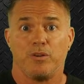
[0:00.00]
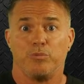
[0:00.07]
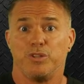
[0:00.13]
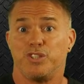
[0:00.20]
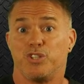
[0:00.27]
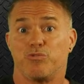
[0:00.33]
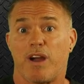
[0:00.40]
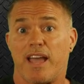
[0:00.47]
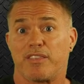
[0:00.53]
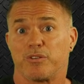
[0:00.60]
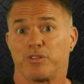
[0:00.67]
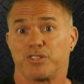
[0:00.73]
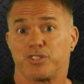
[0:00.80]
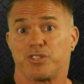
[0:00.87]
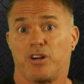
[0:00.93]
Would you
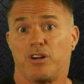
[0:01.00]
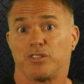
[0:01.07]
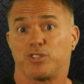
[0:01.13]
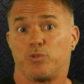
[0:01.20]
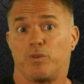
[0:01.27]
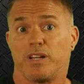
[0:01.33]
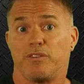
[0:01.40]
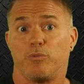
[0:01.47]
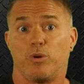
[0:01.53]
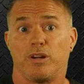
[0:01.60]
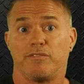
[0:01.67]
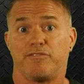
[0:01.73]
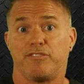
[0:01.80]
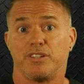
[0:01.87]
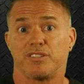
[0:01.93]
rather install
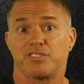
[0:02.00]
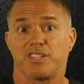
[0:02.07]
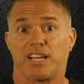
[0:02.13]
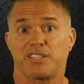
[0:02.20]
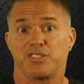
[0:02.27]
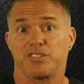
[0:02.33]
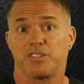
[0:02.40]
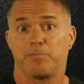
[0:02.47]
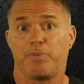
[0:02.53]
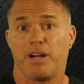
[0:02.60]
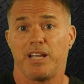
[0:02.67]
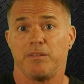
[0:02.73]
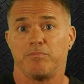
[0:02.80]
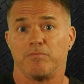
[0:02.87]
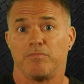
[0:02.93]
21-foot sections of
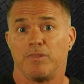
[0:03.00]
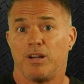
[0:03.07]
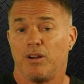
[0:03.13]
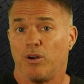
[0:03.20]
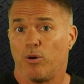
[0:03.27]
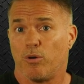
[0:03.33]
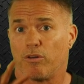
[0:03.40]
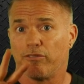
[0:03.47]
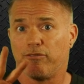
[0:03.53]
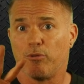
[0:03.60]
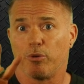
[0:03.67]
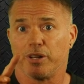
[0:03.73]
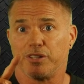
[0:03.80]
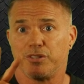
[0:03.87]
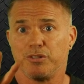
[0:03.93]
pipe or
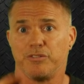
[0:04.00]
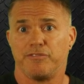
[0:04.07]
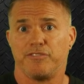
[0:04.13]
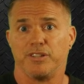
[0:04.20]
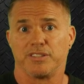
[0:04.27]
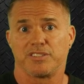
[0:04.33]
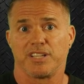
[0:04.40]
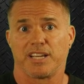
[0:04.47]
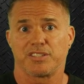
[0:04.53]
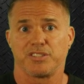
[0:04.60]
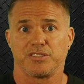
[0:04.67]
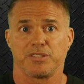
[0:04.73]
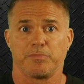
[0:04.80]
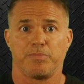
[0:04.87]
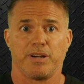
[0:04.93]
42-foot
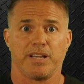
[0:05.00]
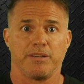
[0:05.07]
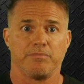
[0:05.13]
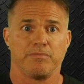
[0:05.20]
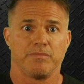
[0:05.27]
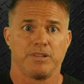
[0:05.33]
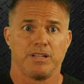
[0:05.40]
sections of pipe?